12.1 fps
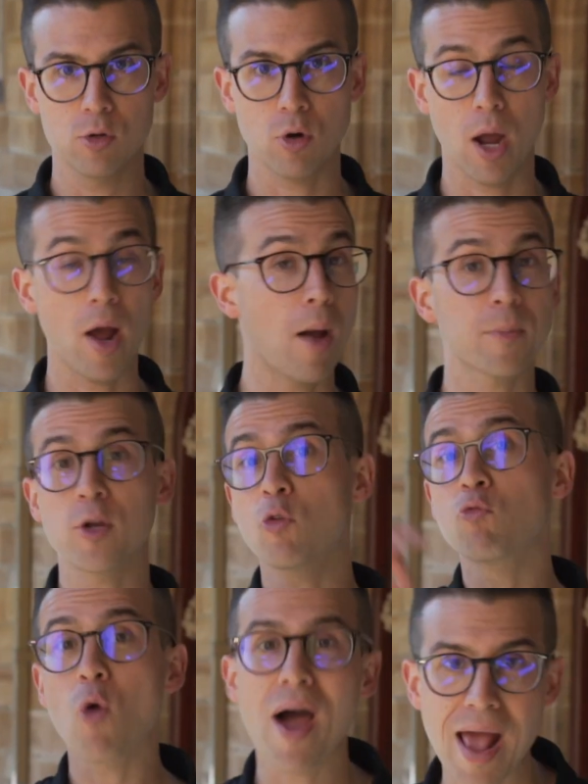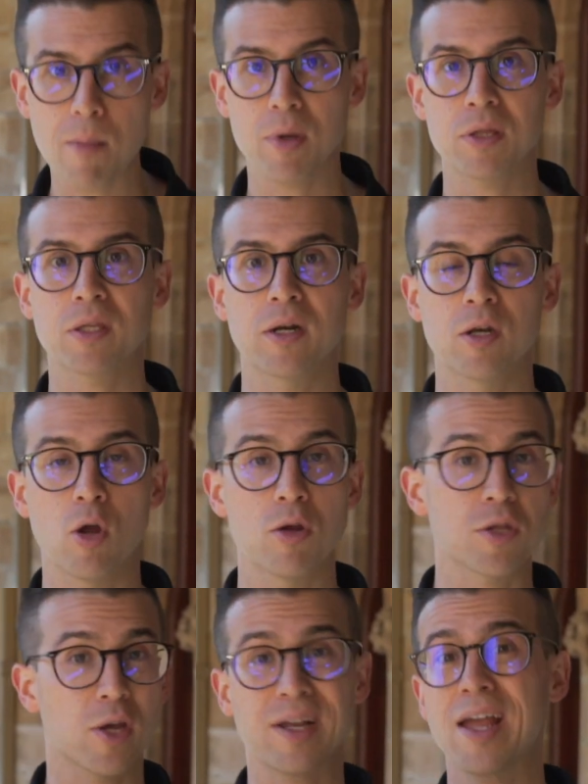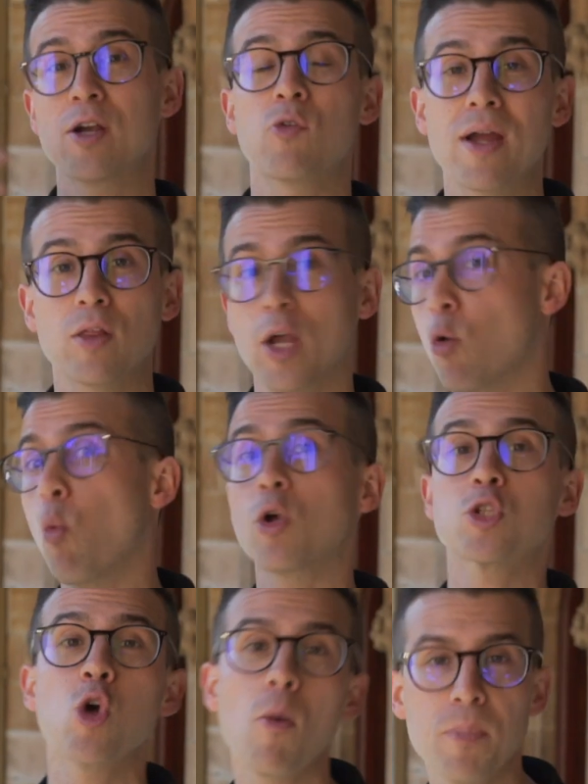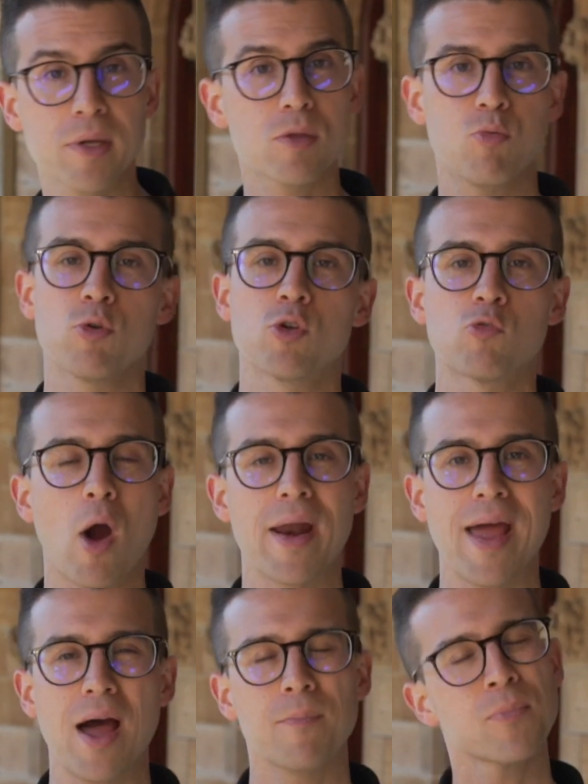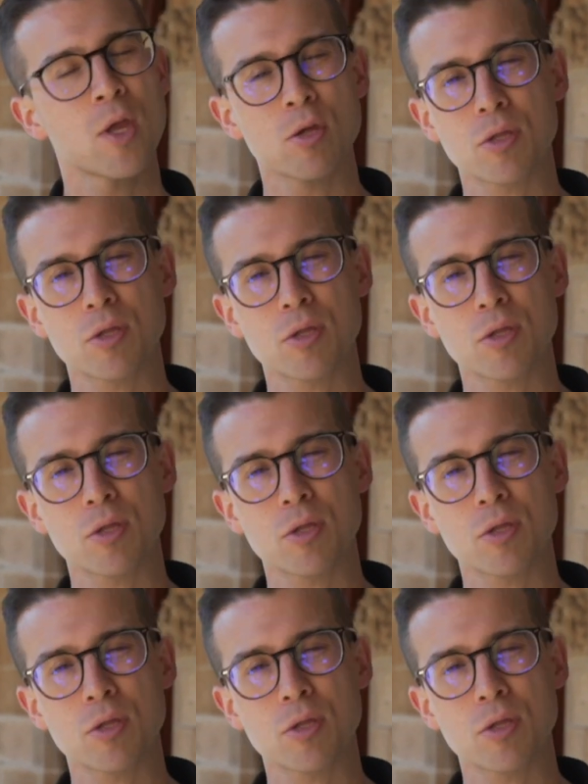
Right, I'm going to write out my study notes. Okay, great, like what topics will you write out?